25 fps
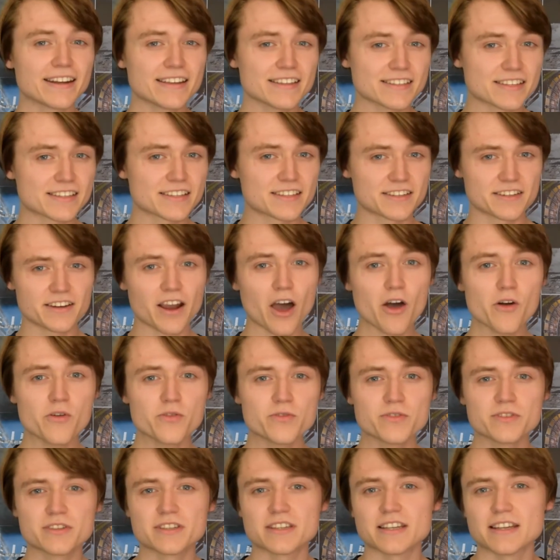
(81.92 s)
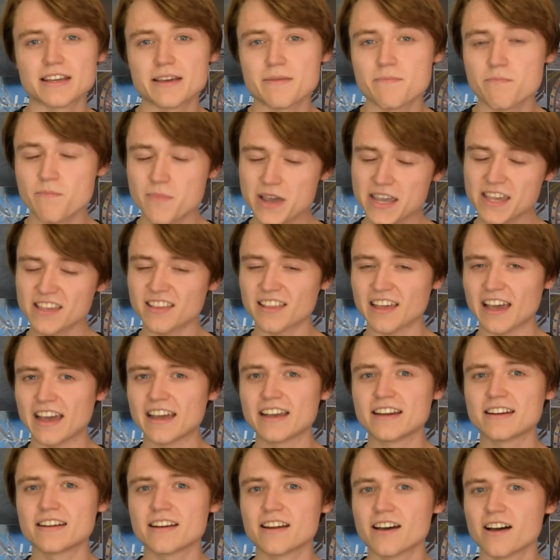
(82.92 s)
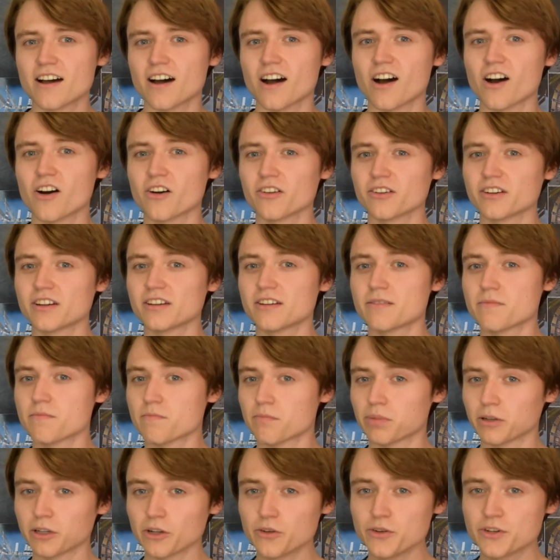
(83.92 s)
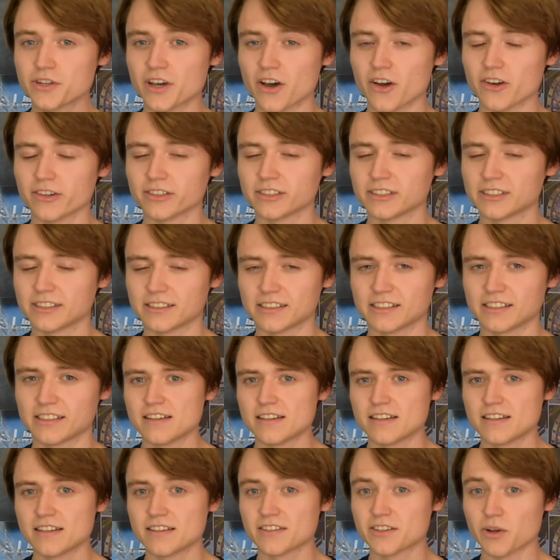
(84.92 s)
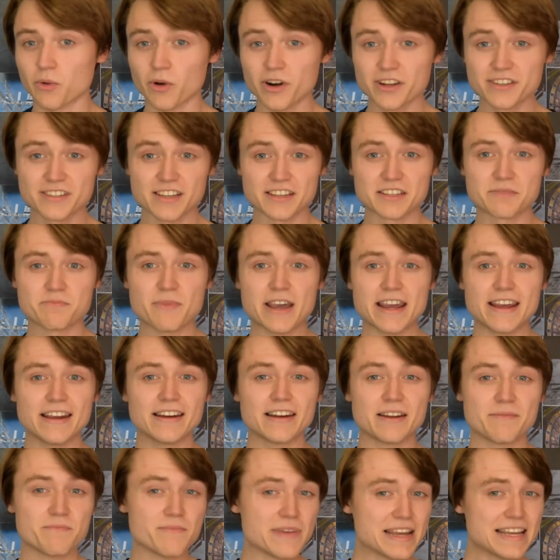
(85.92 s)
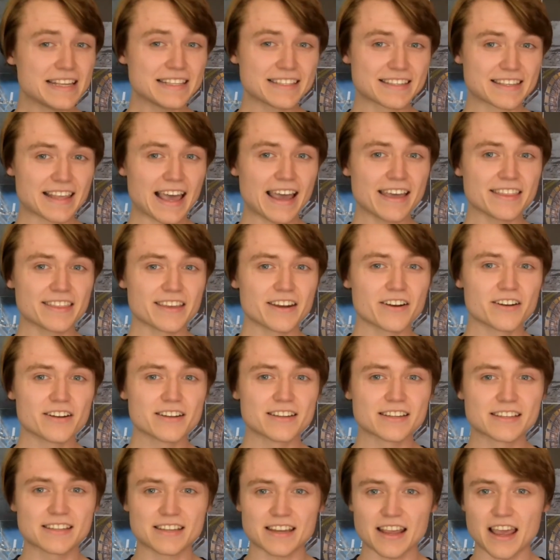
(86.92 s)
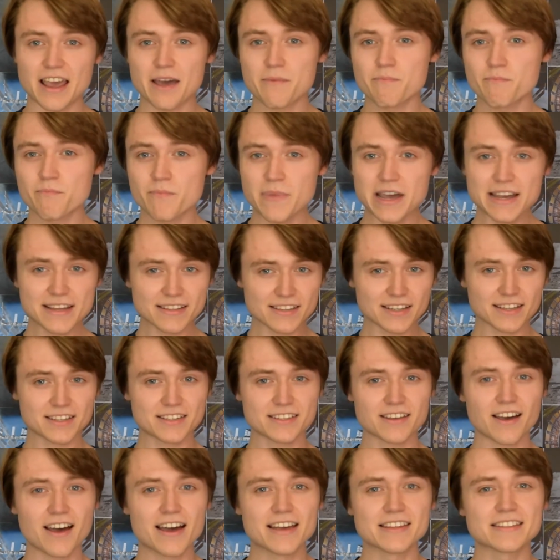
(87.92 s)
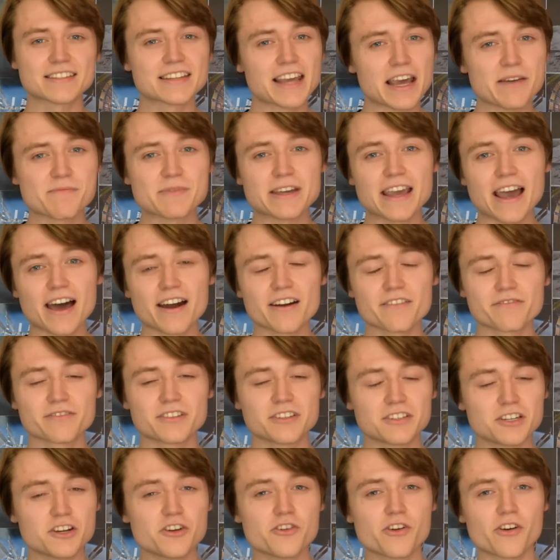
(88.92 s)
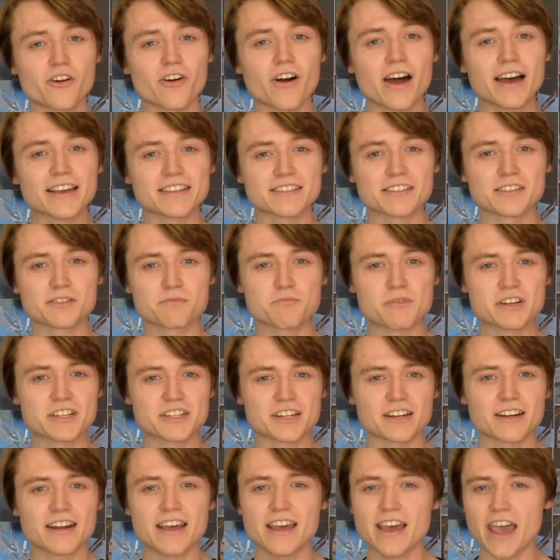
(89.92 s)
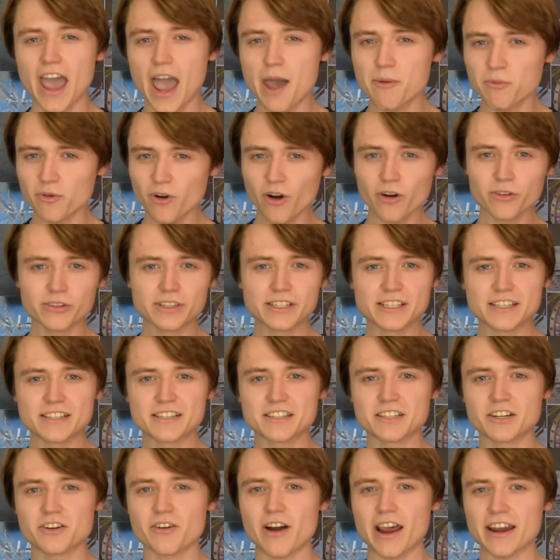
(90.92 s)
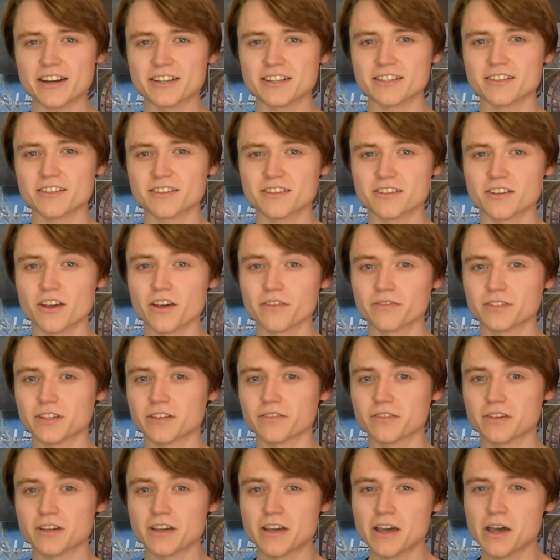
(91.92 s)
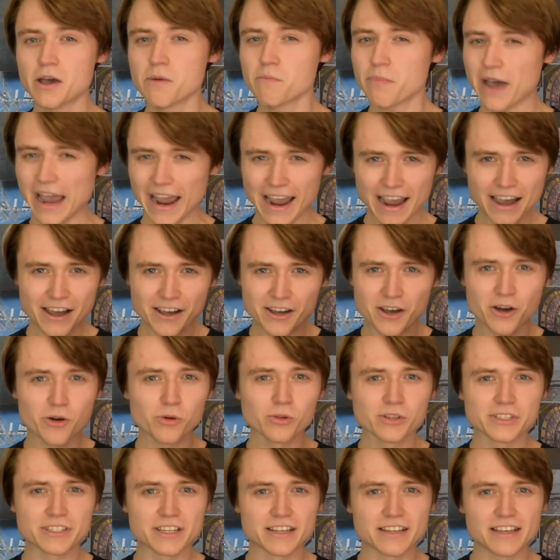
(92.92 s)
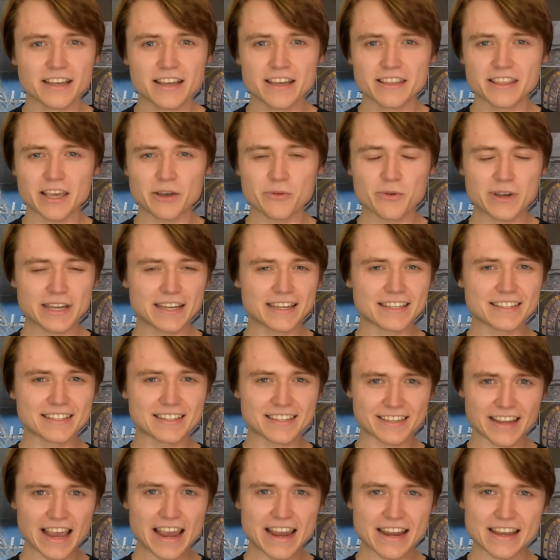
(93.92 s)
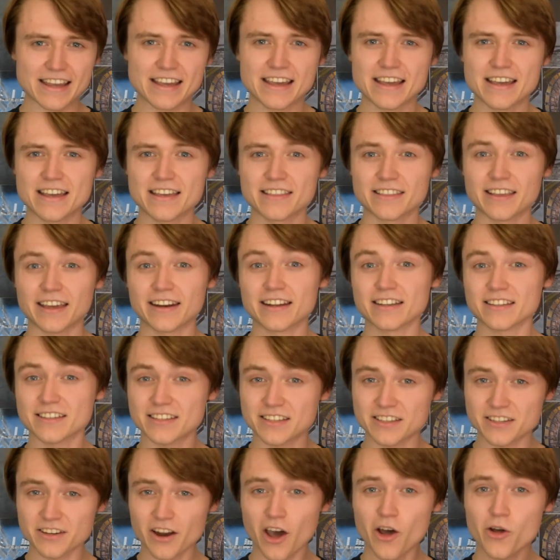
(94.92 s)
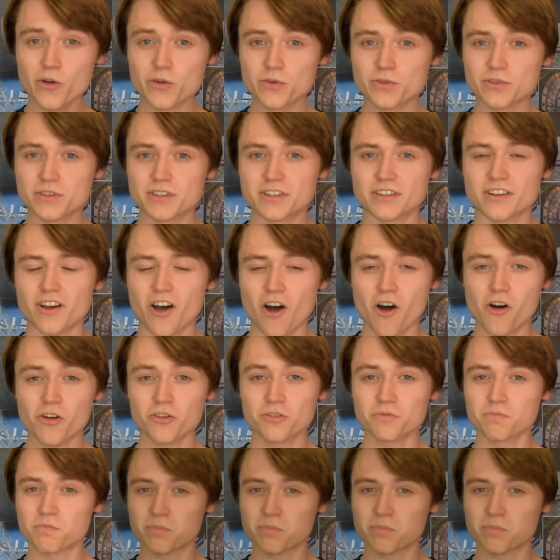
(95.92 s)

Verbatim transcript: it snows methane on Pluto. So what does this mean? It means that there is amazing science coming out of the New Horizons mission and we're only just scratching the surface of it. But how cool is it that we can say that it snows on